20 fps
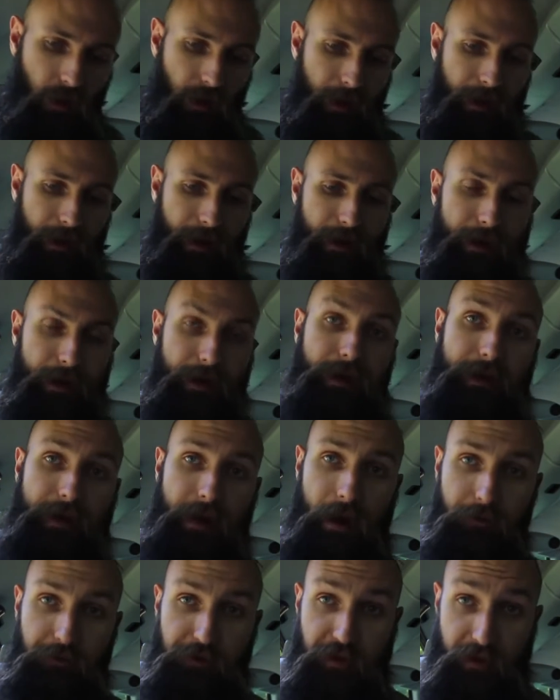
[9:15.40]
and
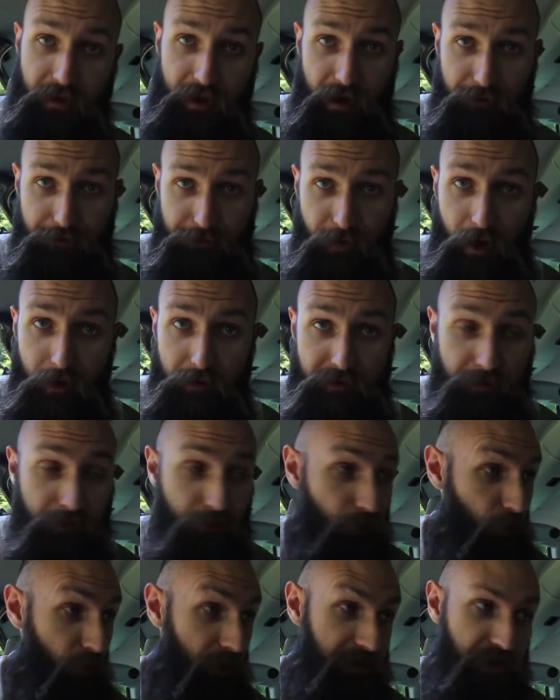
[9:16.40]
everything that I found
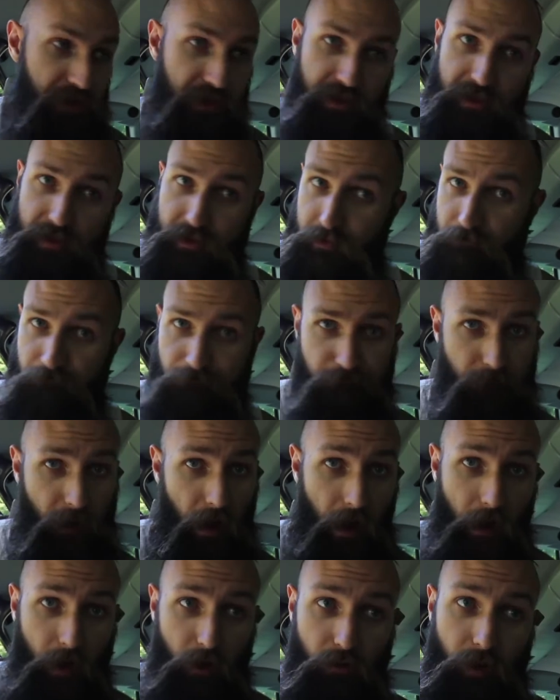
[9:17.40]
was just
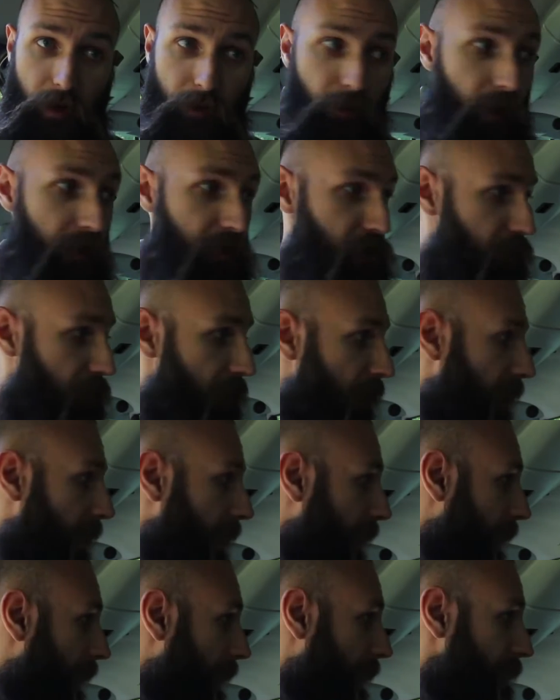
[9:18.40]
out of my budget.
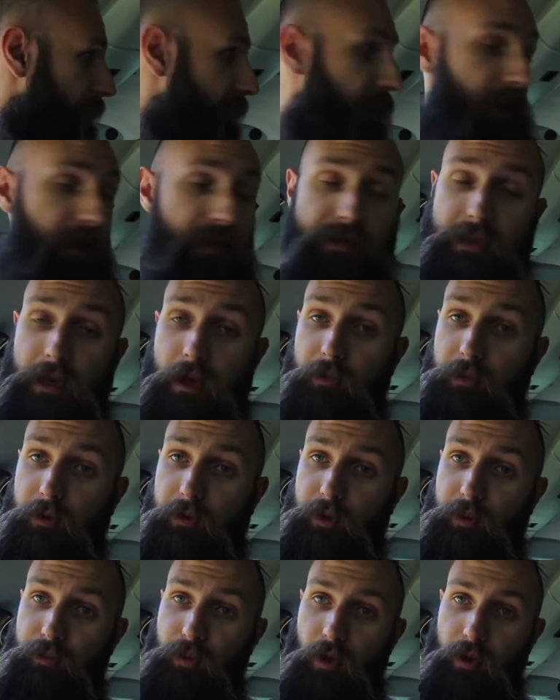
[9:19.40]
And then I
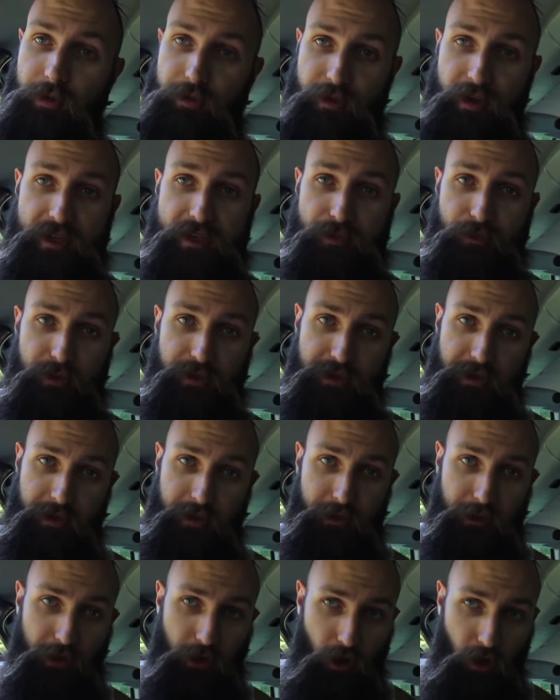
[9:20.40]
stumbled upon this
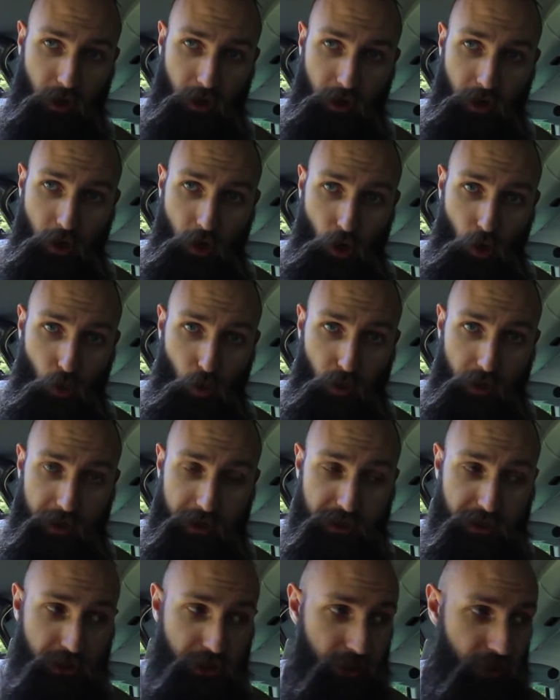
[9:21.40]
particular car,
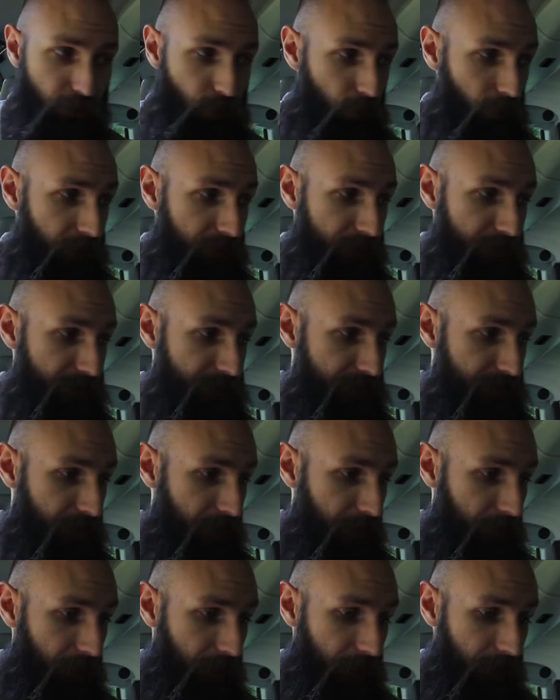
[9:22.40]
which was
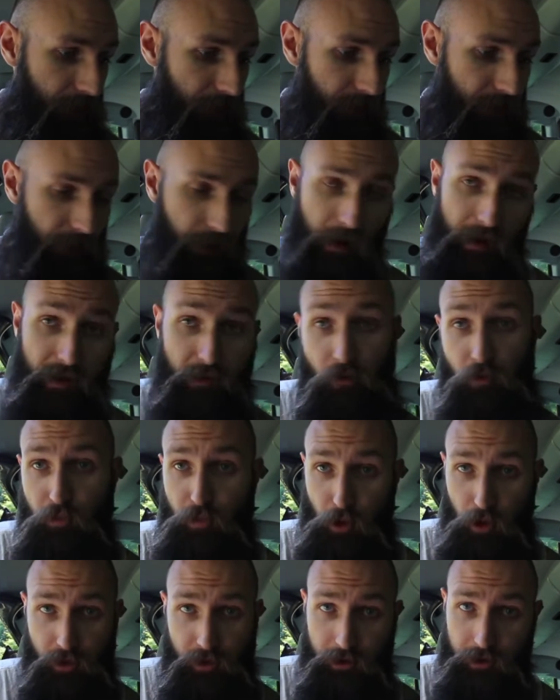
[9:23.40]
I live in
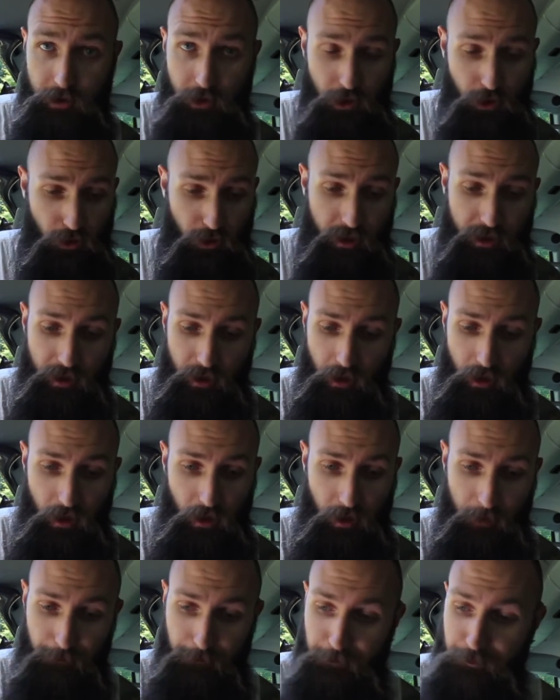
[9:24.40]
Brooklyn, New York.
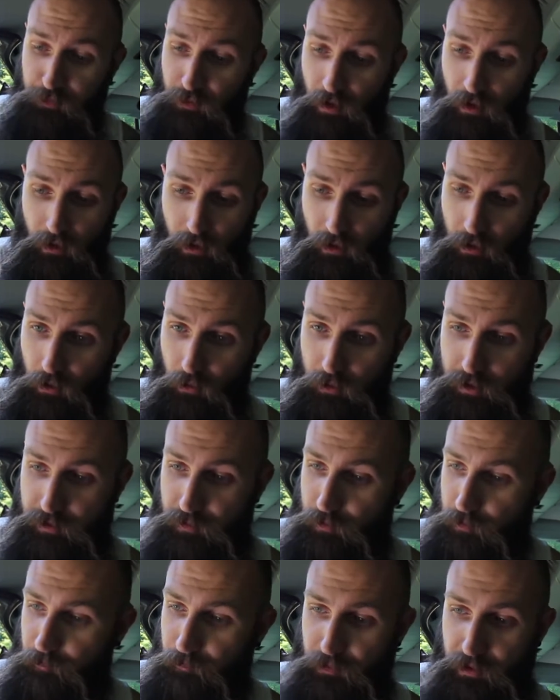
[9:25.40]
It was
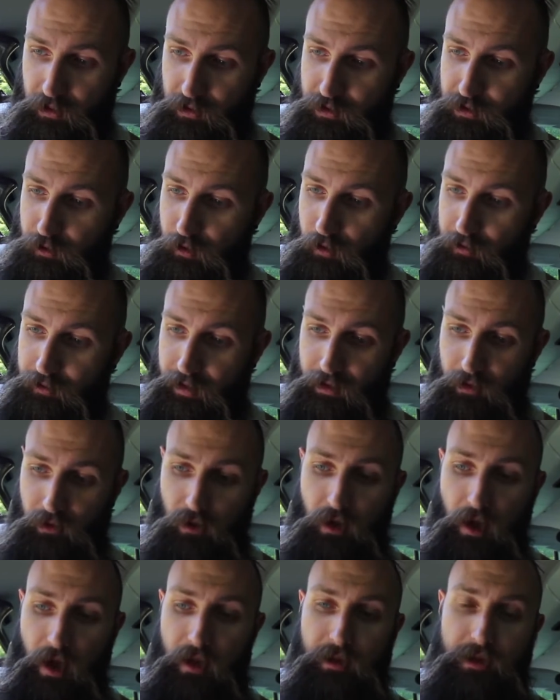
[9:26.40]
being sold in
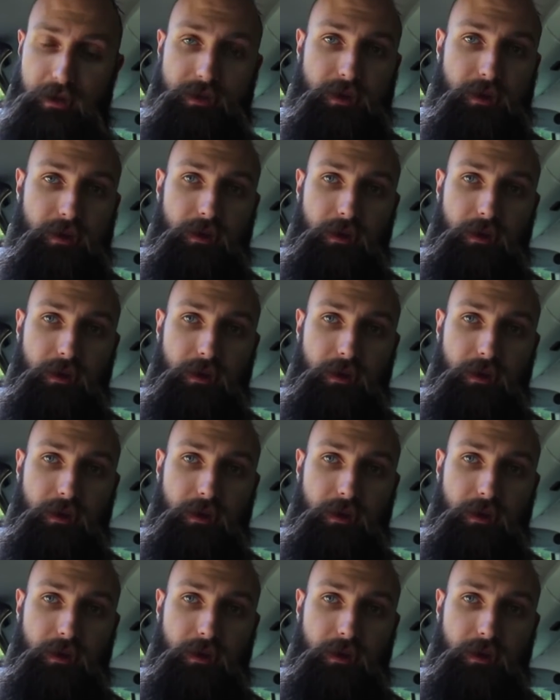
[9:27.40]
Long Island.